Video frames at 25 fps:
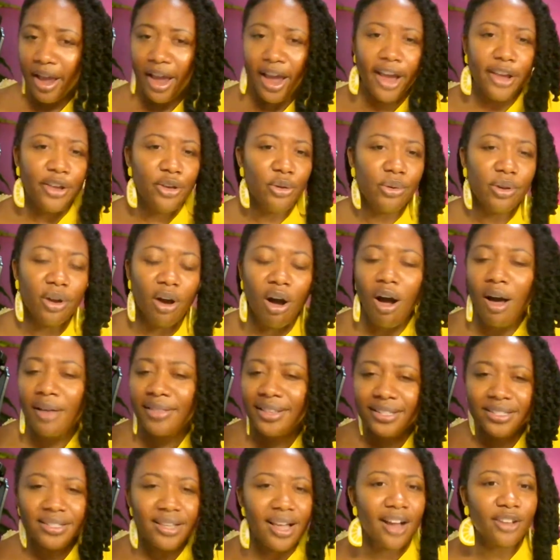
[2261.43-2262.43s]
And all
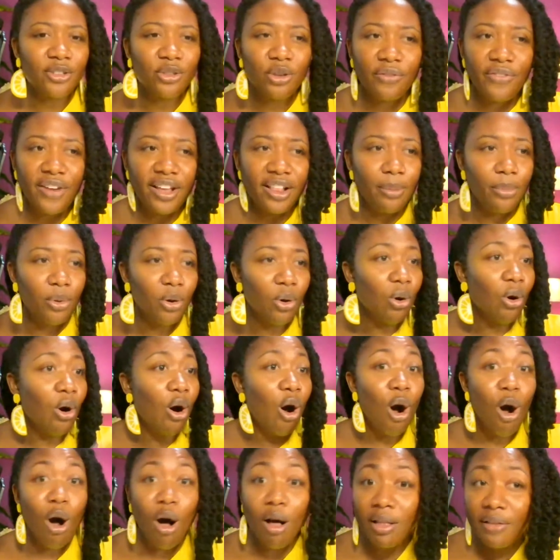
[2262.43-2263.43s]
these stocks are available on
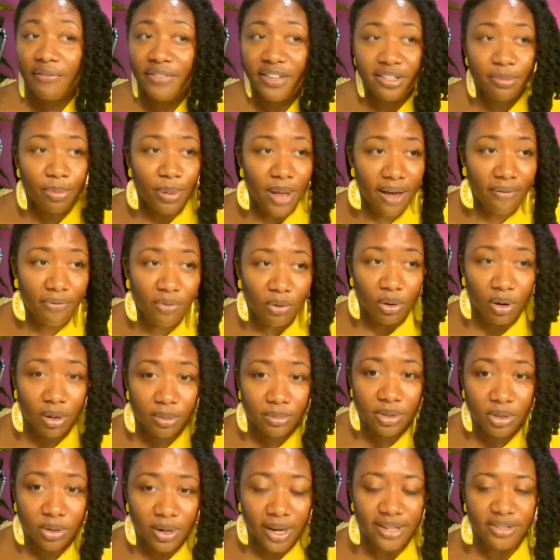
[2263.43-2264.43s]
all of these
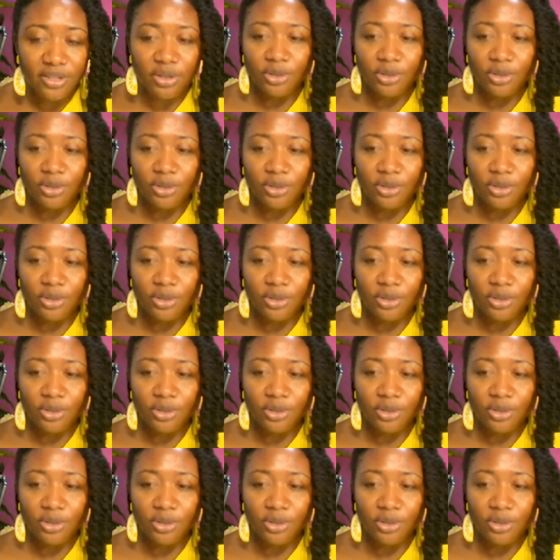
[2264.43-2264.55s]
platforms. Okay.